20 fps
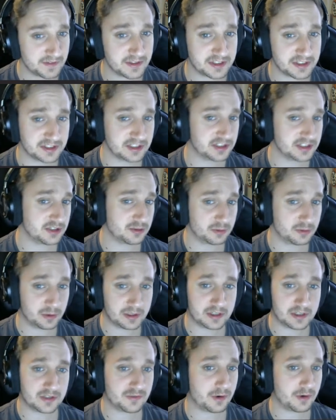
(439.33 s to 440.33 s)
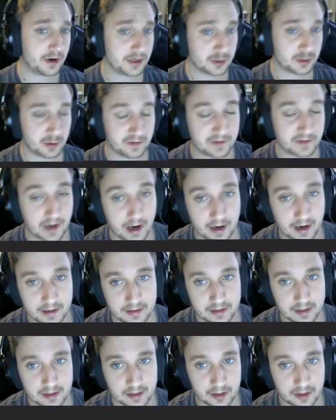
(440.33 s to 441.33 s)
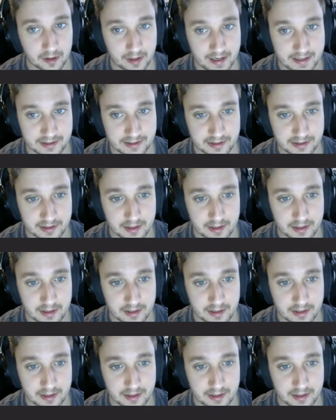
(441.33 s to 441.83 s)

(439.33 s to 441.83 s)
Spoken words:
this is really as far as we've gotten in class.